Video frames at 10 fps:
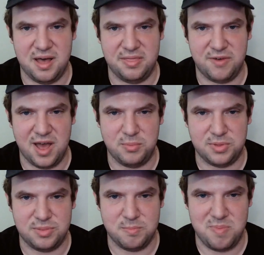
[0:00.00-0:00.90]
the ride
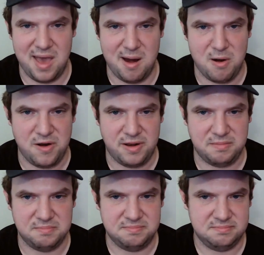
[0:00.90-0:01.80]
with the bear
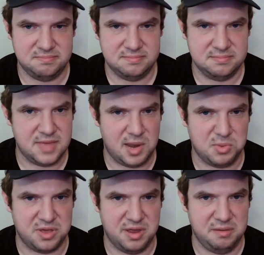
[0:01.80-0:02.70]
in
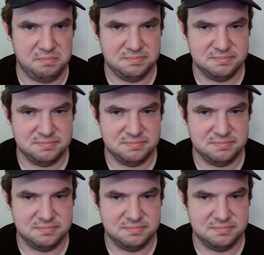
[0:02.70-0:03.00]
Animal Kingdom.